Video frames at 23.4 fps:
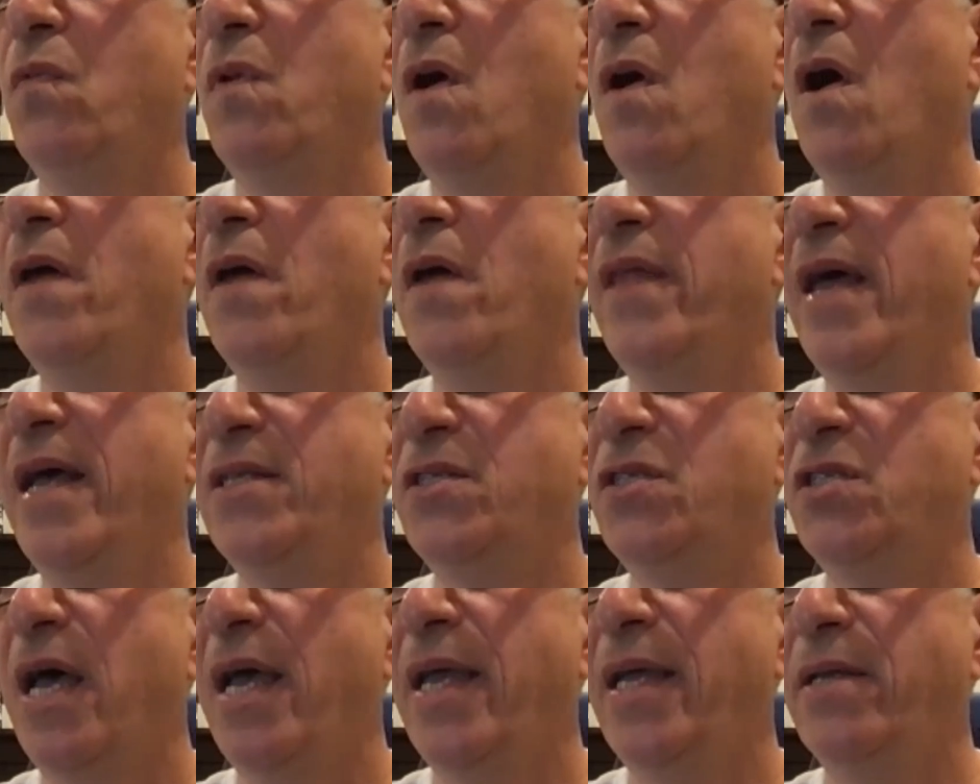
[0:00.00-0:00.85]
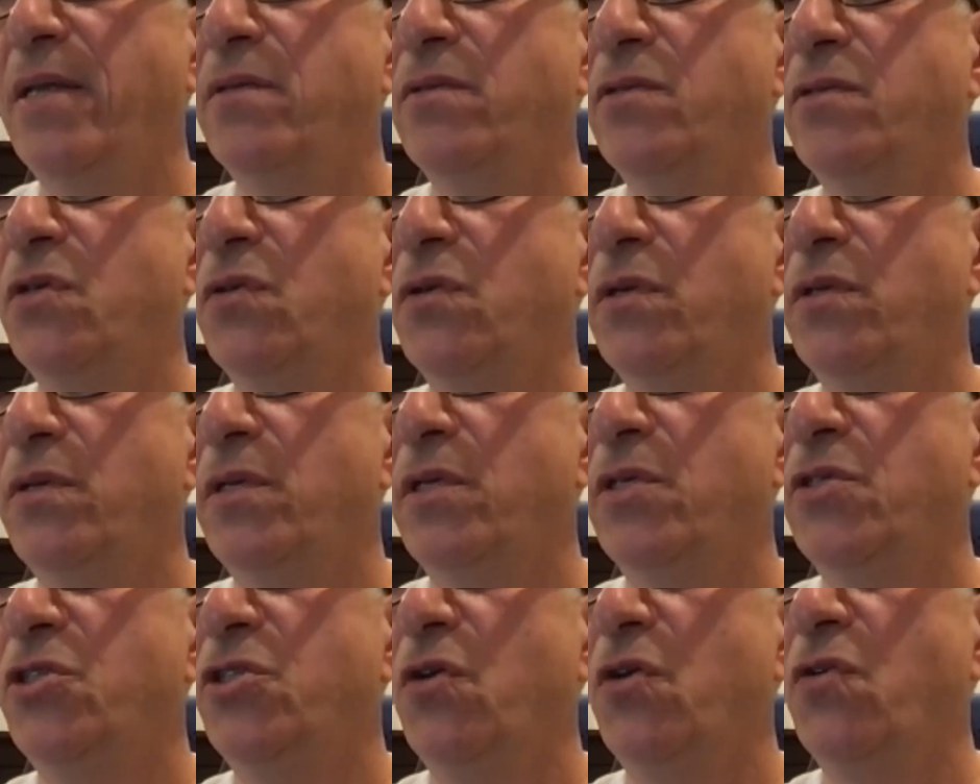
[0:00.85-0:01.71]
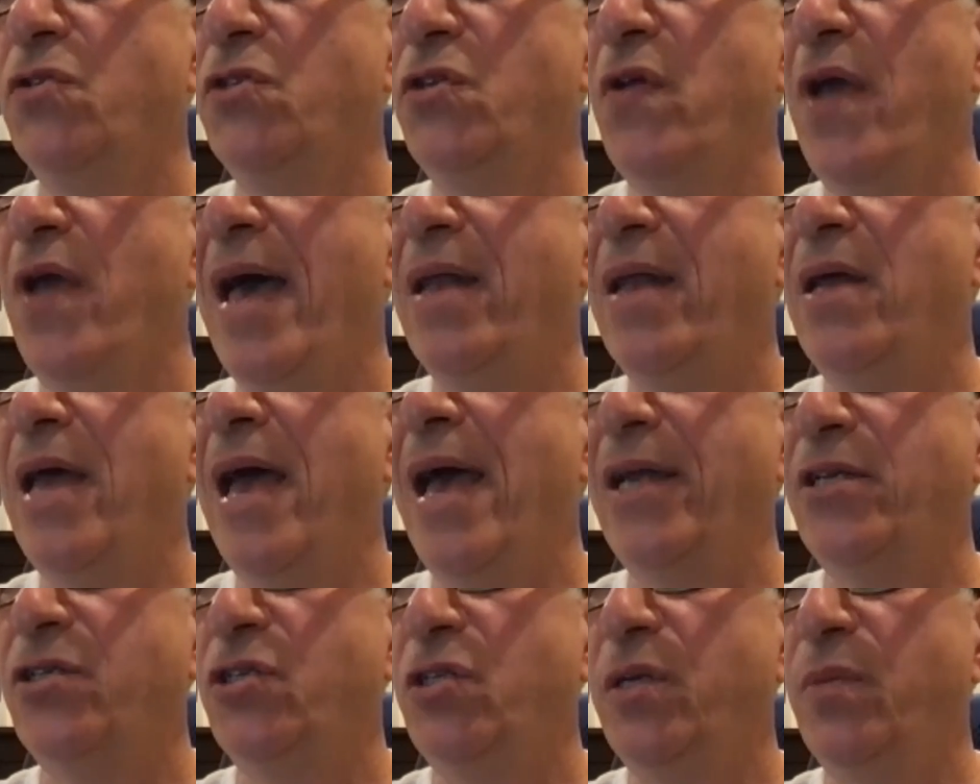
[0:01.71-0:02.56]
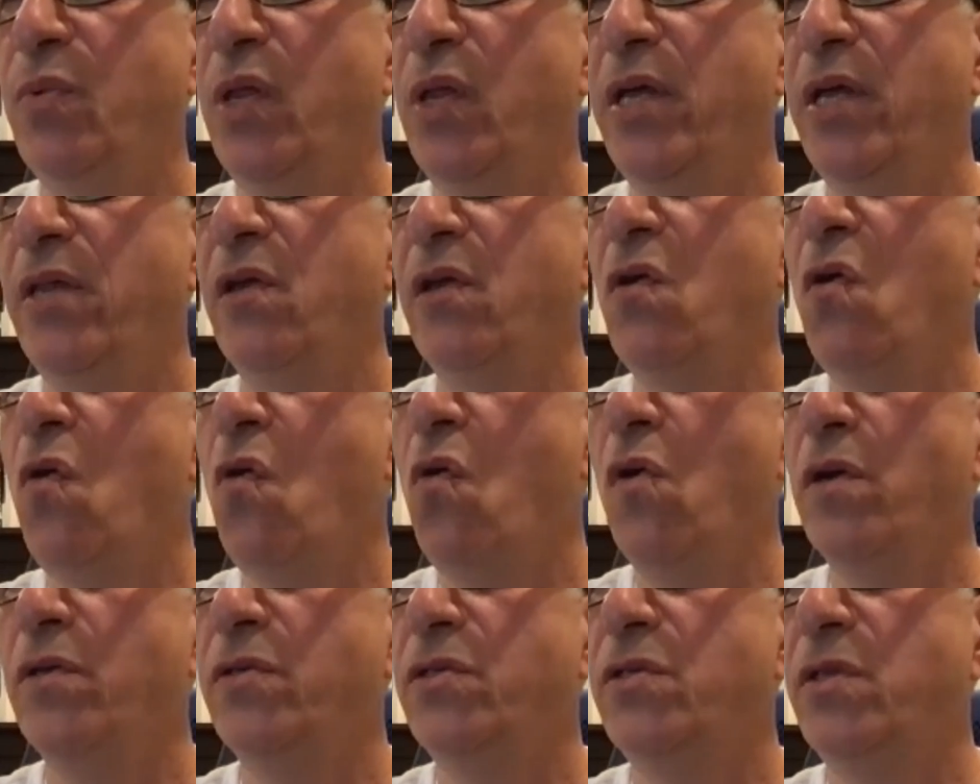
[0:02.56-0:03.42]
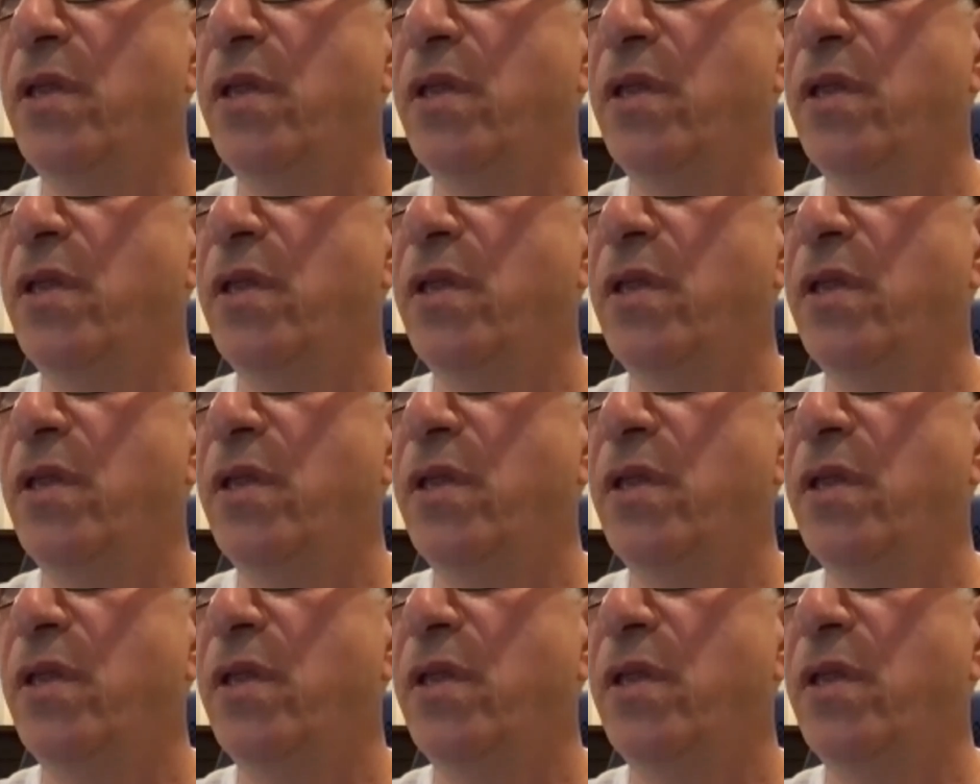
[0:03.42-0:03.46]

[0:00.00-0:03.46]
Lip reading: on that site. So it shows you how to actually play the chords